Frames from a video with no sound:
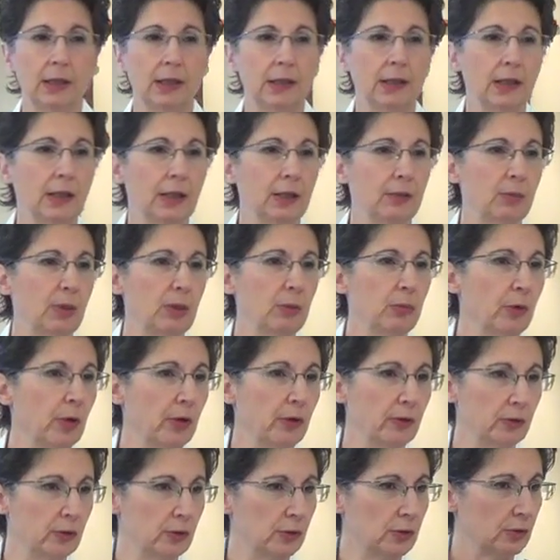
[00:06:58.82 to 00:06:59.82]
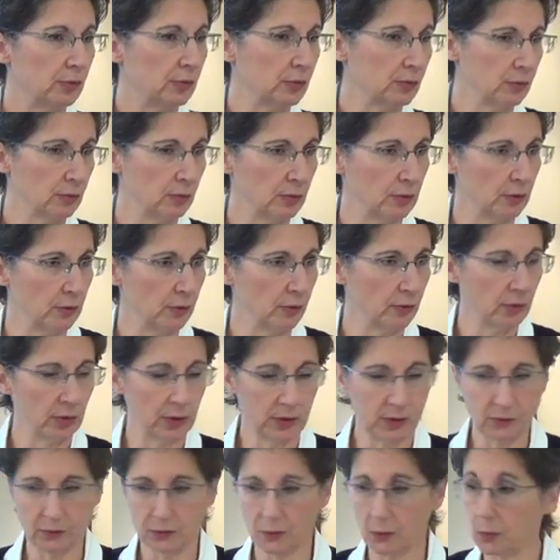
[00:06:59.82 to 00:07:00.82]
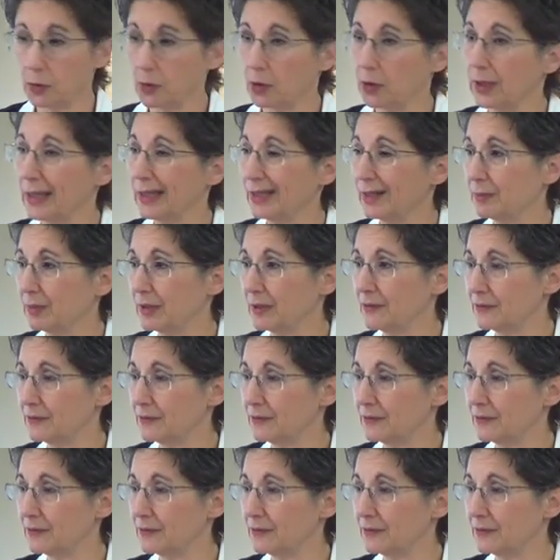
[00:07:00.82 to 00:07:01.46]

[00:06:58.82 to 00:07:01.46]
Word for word: and my brothers learned things from her and my